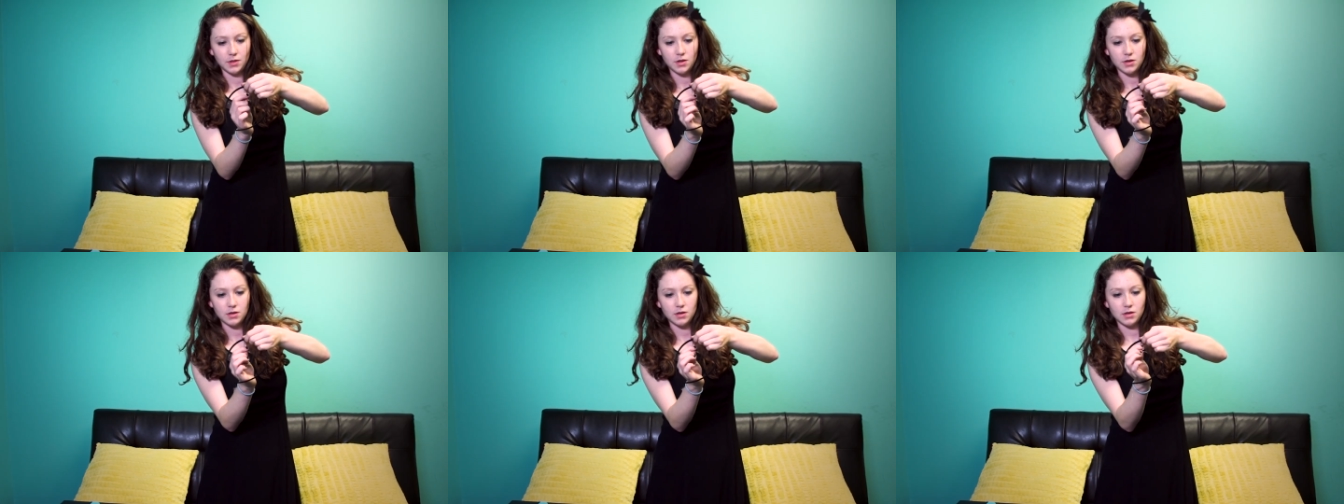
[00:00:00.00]

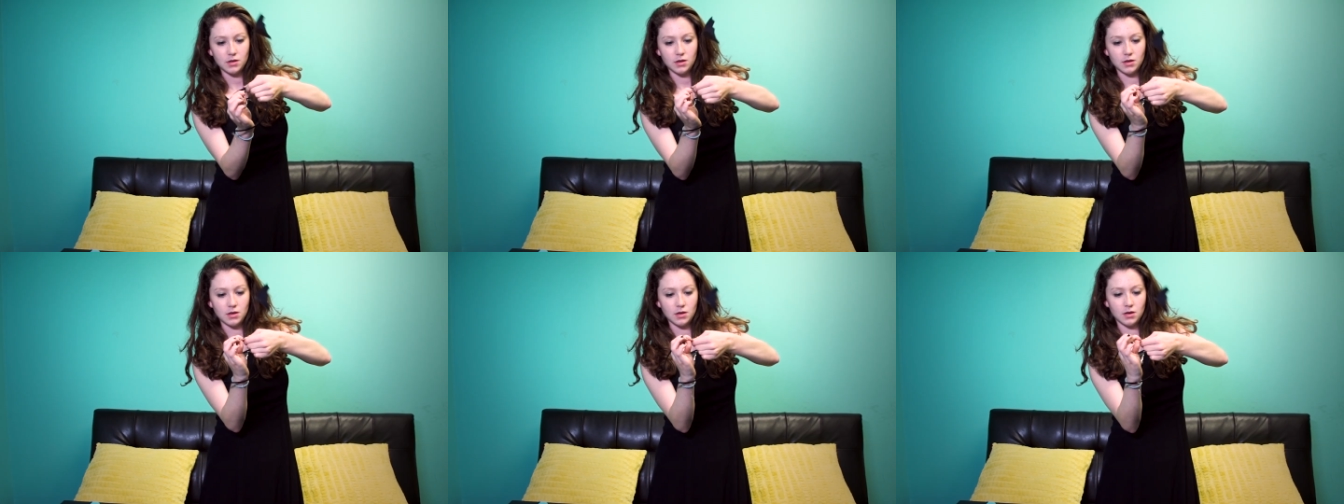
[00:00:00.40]

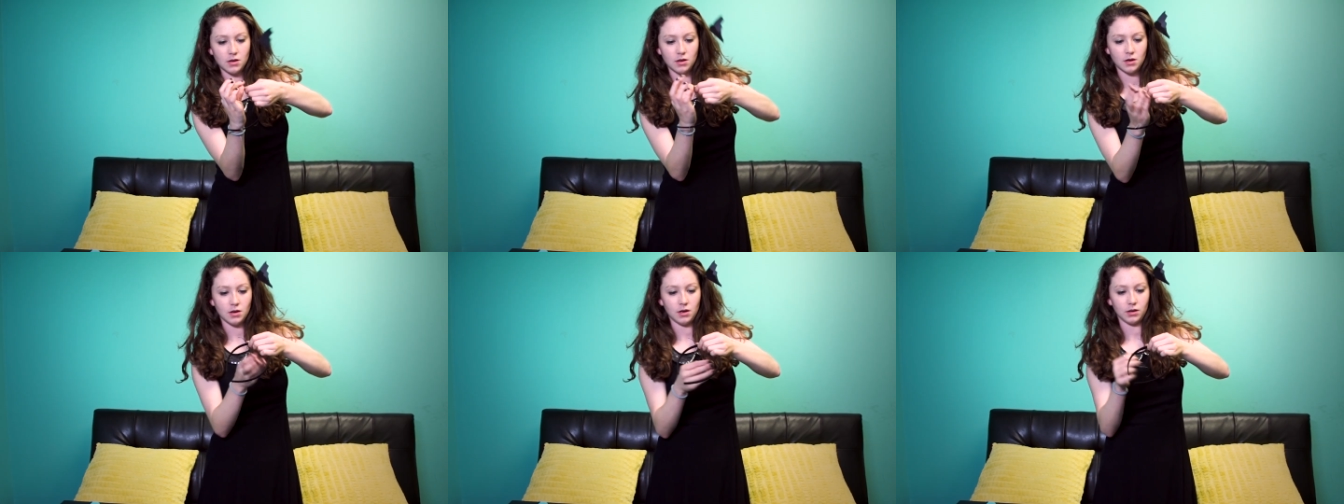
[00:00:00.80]

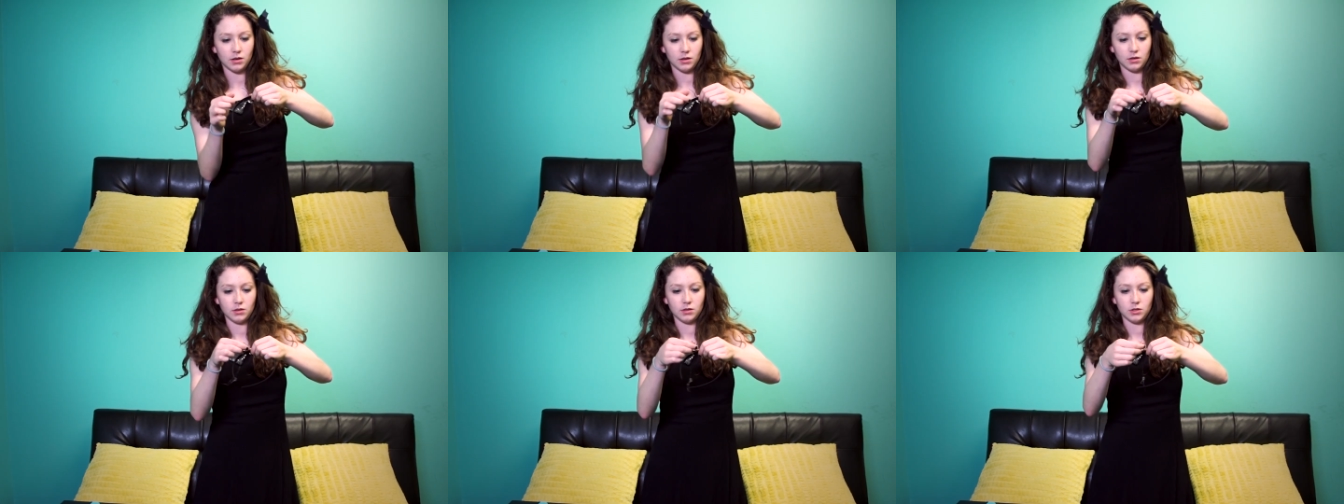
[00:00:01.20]
Look.
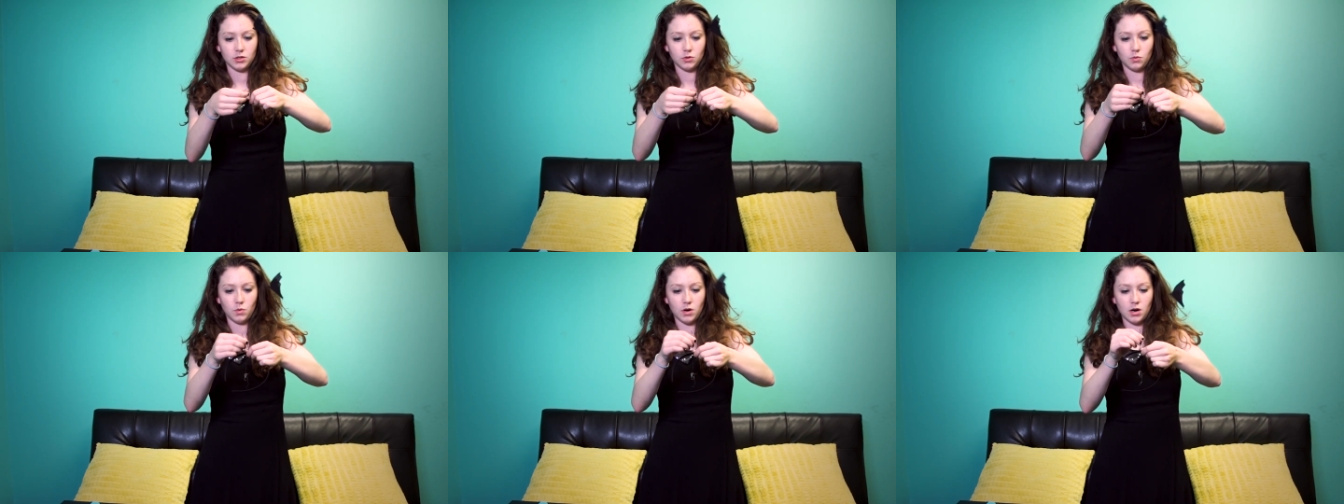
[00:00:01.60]

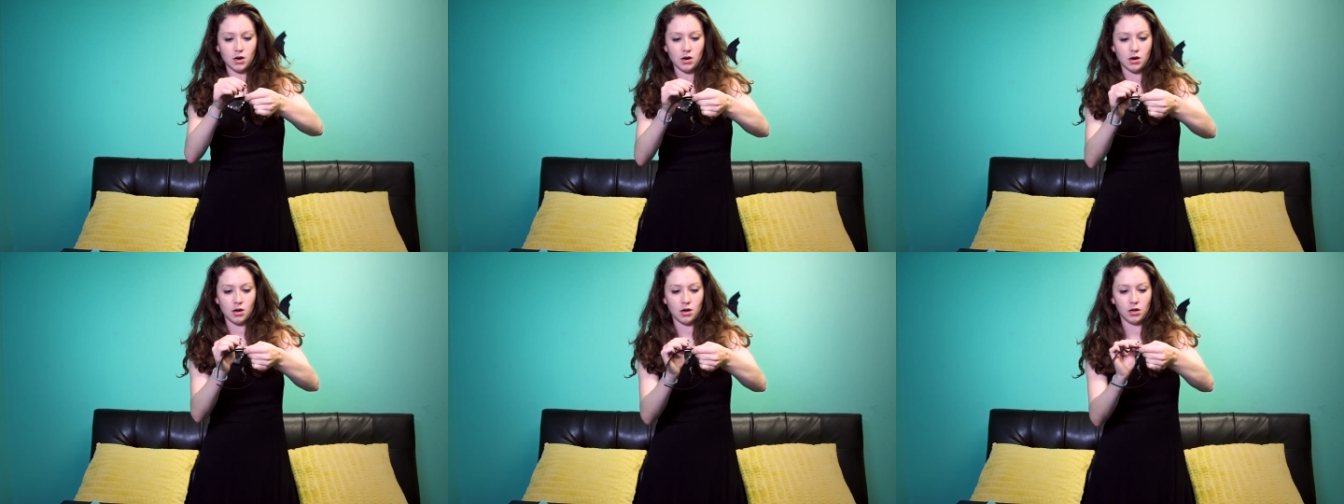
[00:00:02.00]

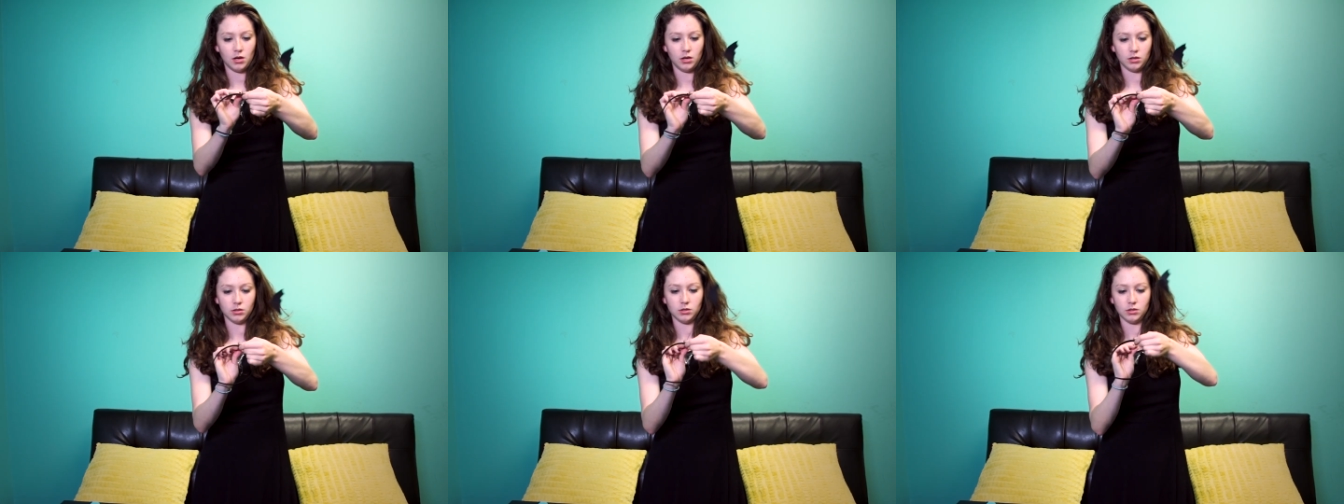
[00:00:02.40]

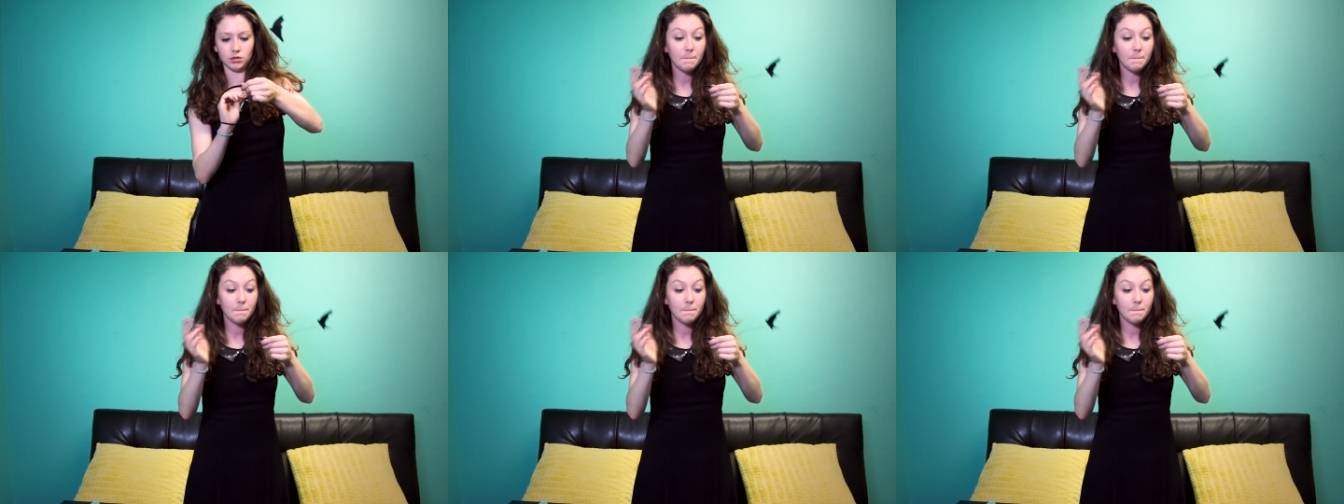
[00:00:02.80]
Twirl.